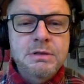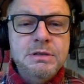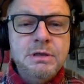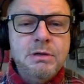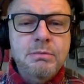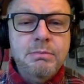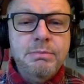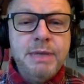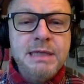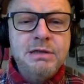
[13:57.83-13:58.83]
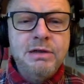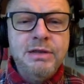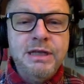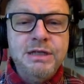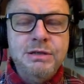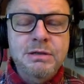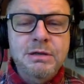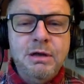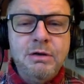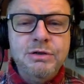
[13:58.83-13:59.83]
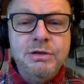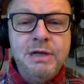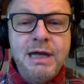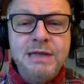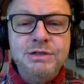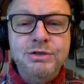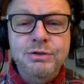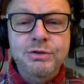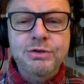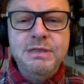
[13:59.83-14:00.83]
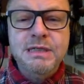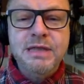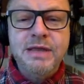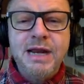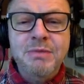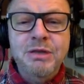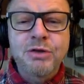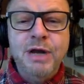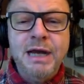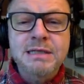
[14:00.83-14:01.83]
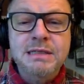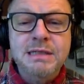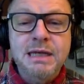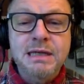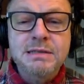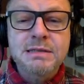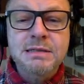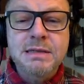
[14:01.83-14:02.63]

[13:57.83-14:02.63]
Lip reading: So based on the longitude and latitude, you can see that I'm in the United States,